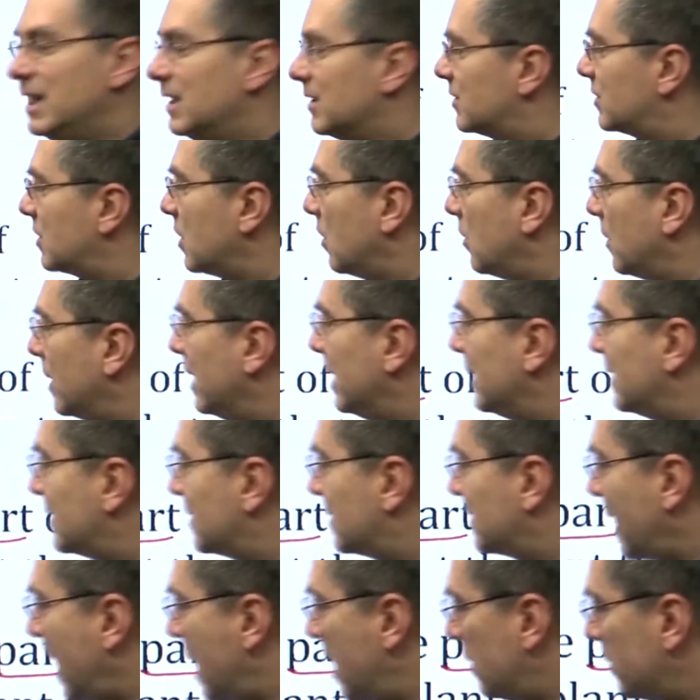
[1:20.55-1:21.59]
So it
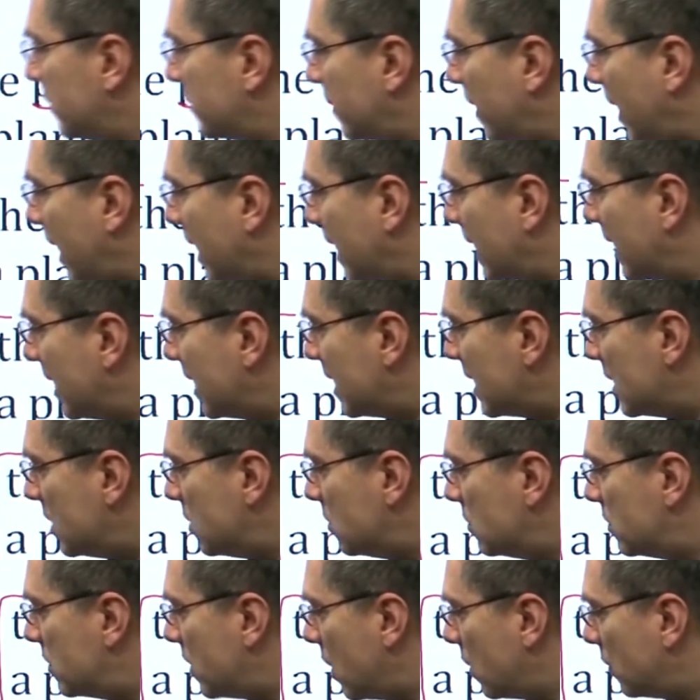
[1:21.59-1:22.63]
sounds like
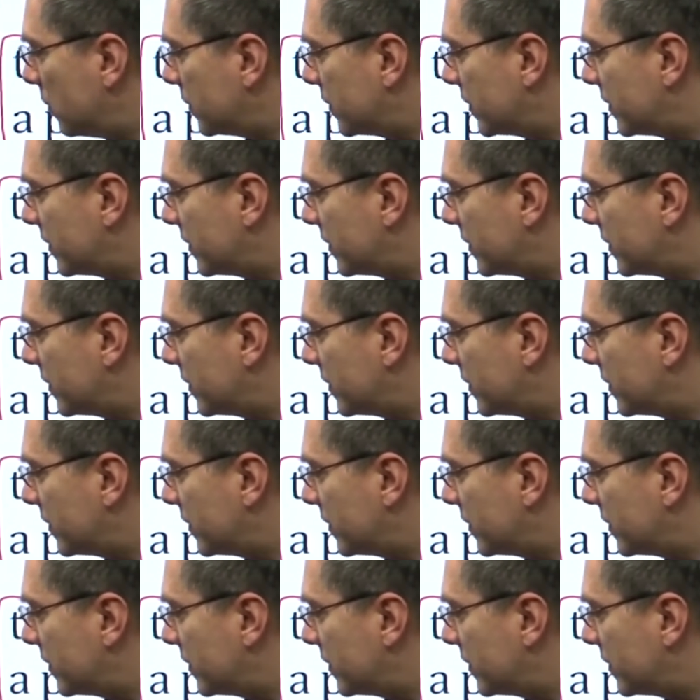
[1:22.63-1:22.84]
you don't